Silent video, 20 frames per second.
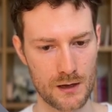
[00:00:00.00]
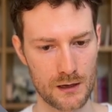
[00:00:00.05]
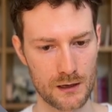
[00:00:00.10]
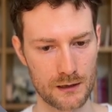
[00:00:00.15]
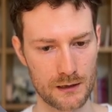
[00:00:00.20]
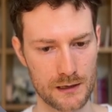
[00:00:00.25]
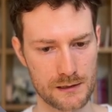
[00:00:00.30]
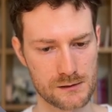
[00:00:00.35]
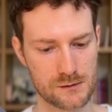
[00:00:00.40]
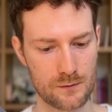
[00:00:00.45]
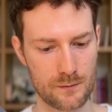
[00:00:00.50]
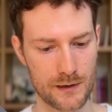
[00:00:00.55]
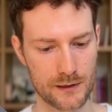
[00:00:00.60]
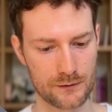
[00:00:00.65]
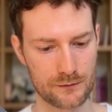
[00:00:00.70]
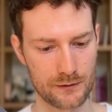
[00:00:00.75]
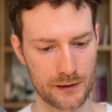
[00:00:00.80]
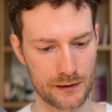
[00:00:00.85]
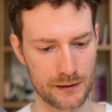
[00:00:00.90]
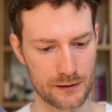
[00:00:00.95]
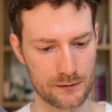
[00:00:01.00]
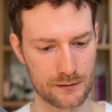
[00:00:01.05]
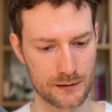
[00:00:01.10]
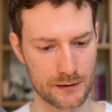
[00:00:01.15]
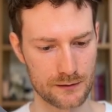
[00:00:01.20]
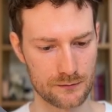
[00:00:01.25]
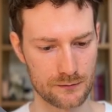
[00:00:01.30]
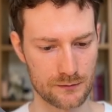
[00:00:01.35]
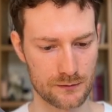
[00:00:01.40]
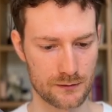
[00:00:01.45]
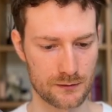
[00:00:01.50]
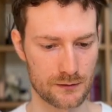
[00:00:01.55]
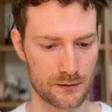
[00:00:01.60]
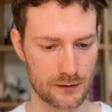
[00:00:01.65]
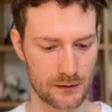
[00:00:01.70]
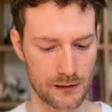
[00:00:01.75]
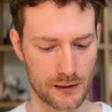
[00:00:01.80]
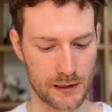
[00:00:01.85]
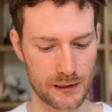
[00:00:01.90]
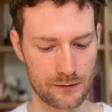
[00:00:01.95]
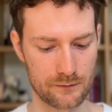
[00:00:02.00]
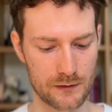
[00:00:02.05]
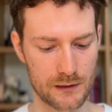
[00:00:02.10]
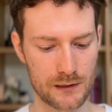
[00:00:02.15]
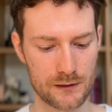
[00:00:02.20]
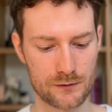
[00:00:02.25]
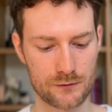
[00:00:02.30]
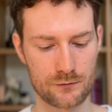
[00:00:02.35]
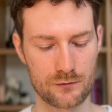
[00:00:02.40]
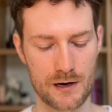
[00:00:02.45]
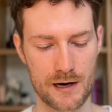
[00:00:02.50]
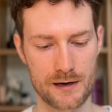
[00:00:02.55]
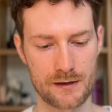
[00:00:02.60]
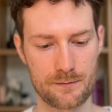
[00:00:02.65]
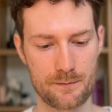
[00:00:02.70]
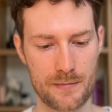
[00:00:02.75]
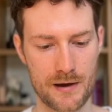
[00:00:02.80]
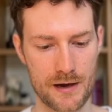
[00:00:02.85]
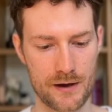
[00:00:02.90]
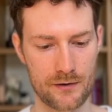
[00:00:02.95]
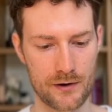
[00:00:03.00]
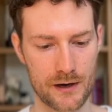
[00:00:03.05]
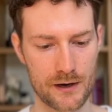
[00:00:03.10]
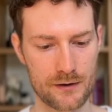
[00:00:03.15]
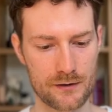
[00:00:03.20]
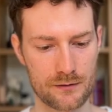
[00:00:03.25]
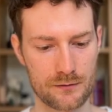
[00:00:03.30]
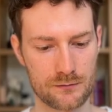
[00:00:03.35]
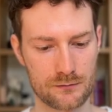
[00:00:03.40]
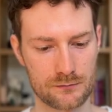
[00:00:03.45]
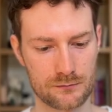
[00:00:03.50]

Let's go back to n8n, and we need to write bearer